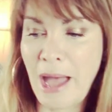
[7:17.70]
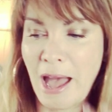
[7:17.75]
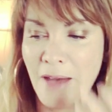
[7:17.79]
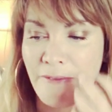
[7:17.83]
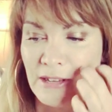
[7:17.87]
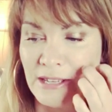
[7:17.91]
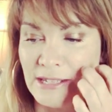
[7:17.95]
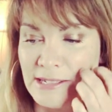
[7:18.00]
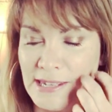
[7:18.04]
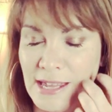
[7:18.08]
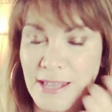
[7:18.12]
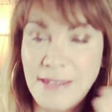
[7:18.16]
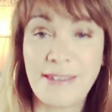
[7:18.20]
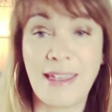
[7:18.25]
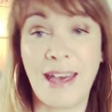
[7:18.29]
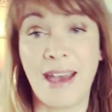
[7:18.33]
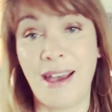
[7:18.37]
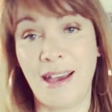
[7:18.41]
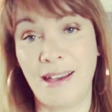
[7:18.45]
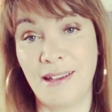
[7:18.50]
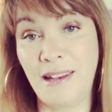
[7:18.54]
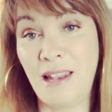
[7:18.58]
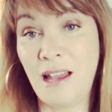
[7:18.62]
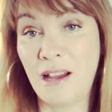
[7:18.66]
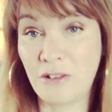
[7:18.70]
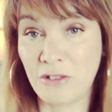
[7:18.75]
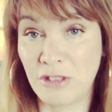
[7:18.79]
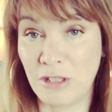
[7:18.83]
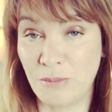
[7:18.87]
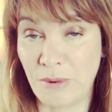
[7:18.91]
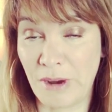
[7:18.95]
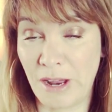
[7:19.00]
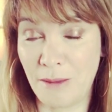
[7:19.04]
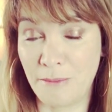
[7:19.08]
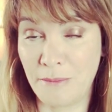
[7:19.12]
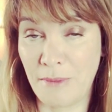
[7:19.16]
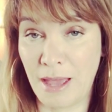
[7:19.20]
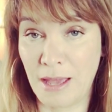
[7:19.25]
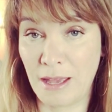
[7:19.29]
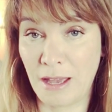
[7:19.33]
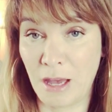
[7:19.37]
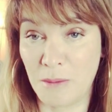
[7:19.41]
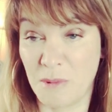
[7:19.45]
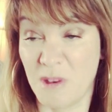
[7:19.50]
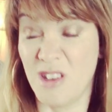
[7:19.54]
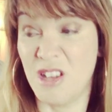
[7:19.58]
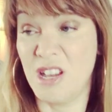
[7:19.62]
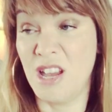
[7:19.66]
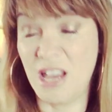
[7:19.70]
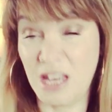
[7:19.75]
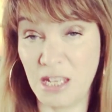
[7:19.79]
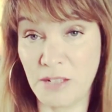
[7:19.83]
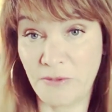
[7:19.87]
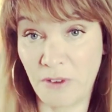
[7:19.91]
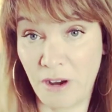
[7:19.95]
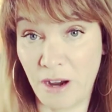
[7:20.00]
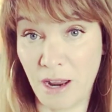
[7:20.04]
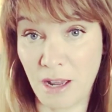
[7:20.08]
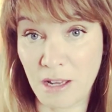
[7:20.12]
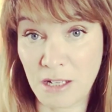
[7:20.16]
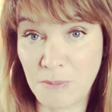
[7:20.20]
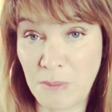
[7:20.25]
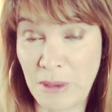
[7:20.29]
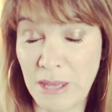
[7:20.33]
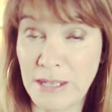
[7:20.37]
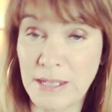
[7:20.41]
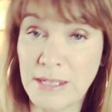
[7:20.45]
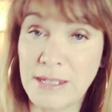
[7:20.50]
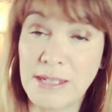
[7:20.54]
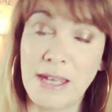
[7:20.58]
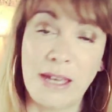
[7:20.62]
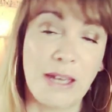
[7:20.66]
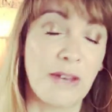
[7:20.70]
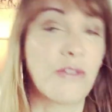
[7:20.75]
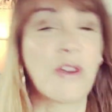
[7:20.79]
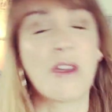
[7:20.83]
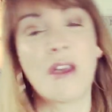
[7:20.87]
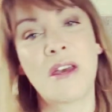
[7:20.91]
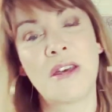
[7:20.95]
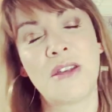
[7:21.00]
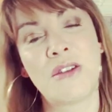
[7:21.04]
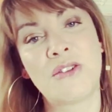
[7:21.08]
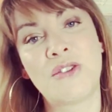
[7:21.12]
Having said that, luxury brand makeup is very expensive,